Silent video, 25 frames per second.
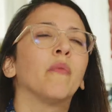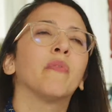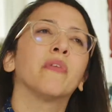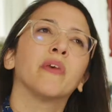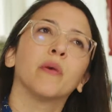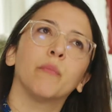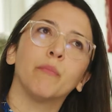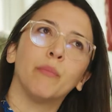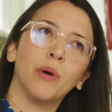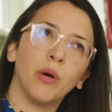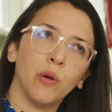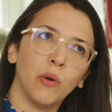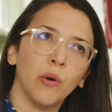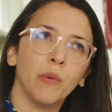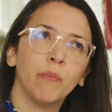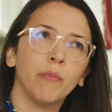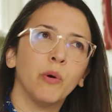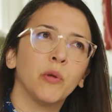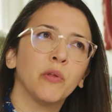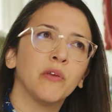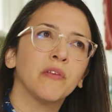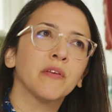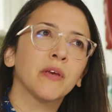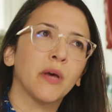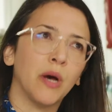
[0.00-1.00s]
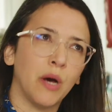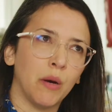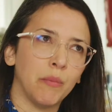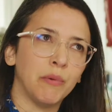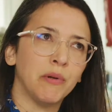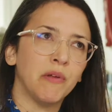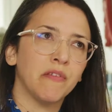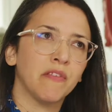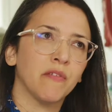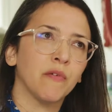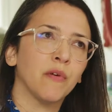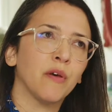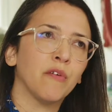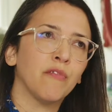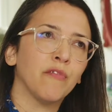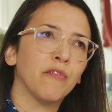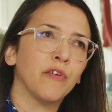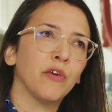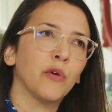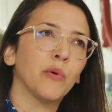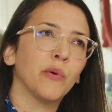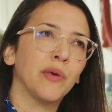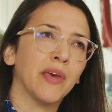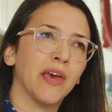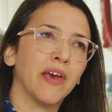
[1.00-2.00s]
the embodied carbon is a
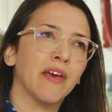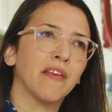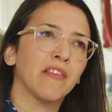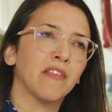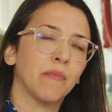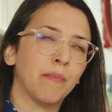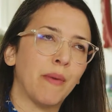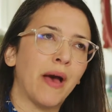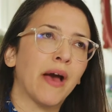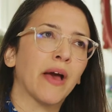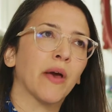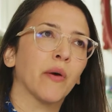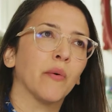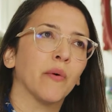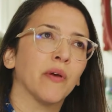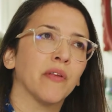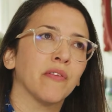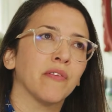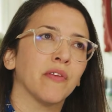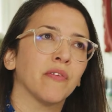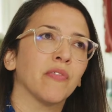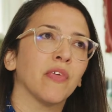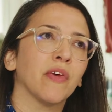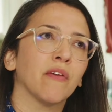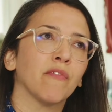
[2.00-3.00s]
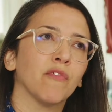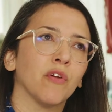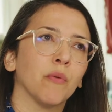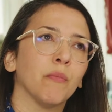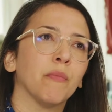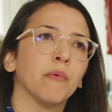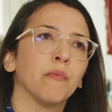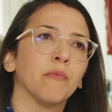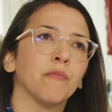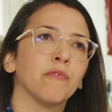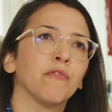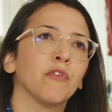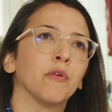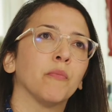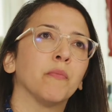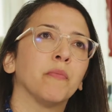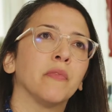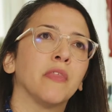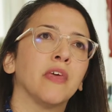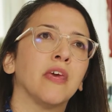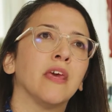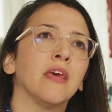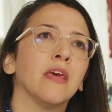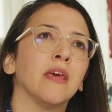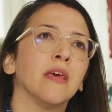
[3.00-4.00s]
few years backwards, I think, from
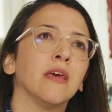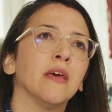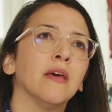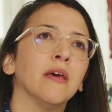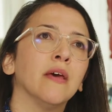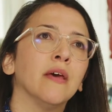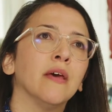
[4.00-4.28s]
the